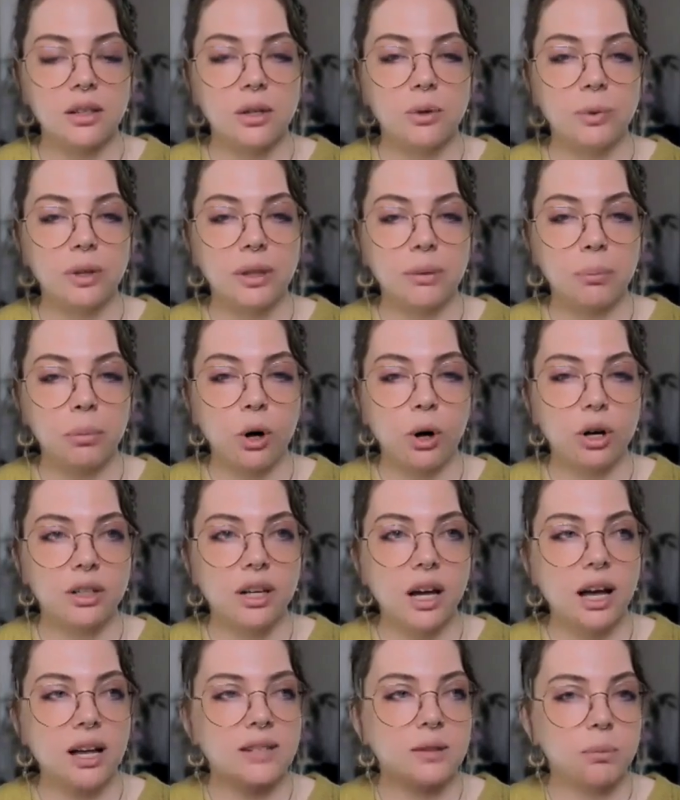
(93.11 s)
with
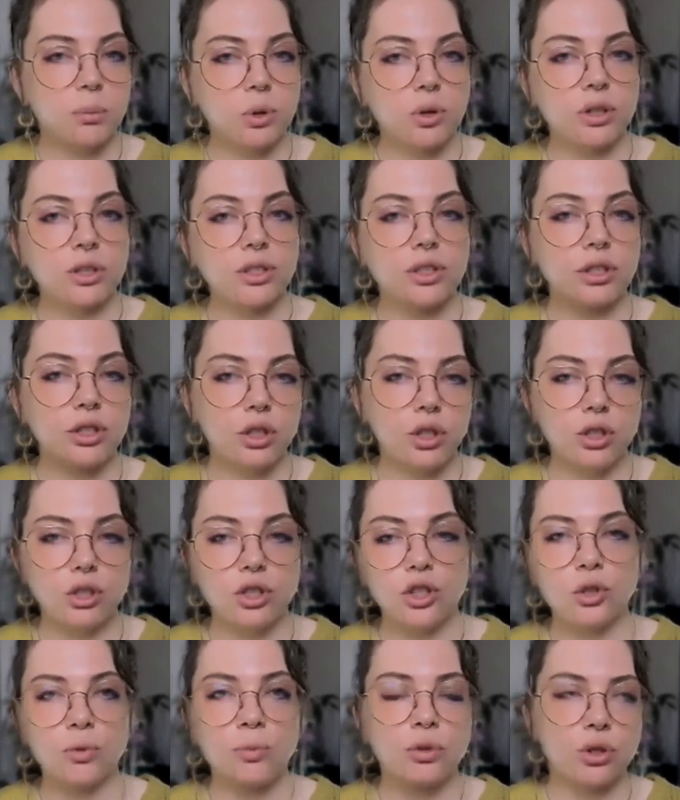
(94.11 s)
podcasts, books,
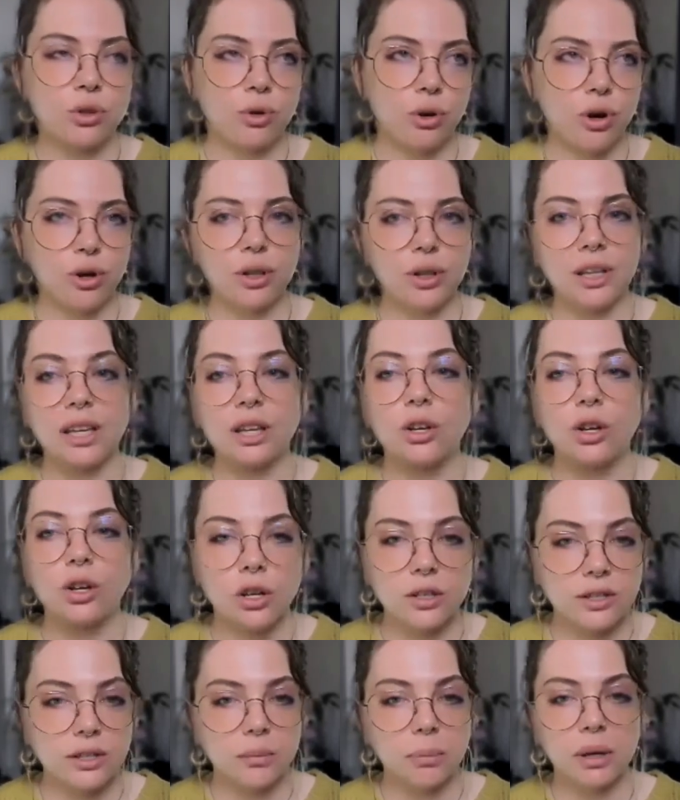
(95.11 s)
YouTube scrolling,
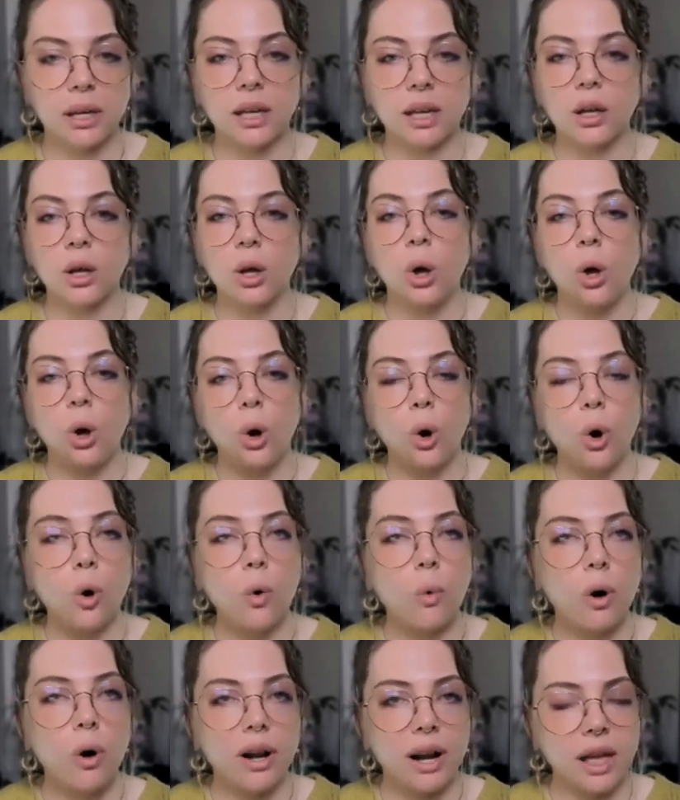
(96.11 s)
gossiping, or
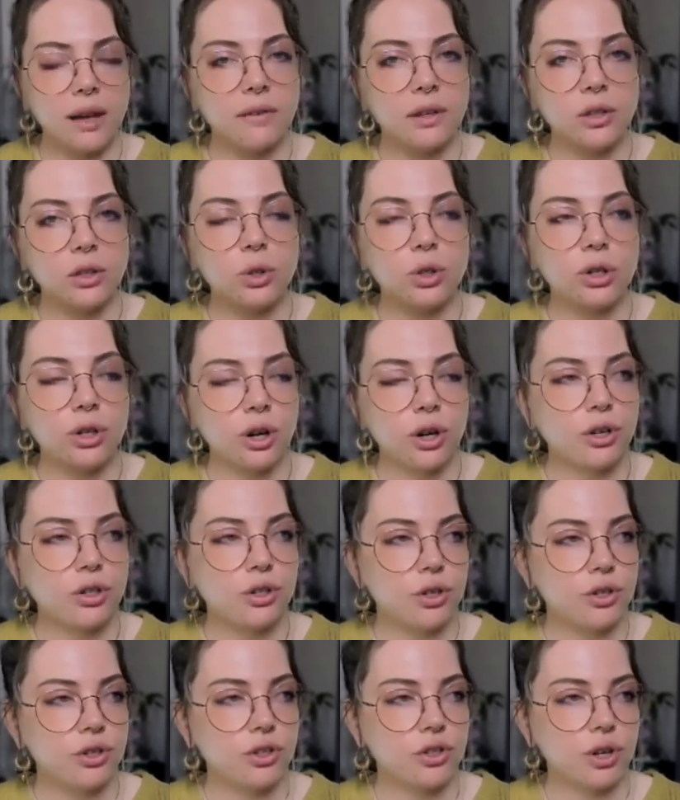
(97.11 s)
whatever your
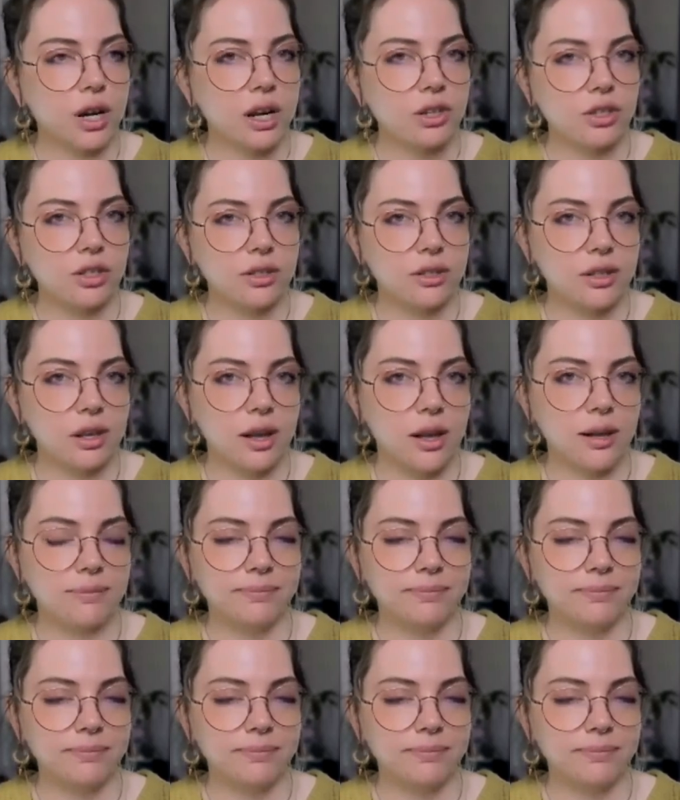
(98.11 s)
go-to distractions are.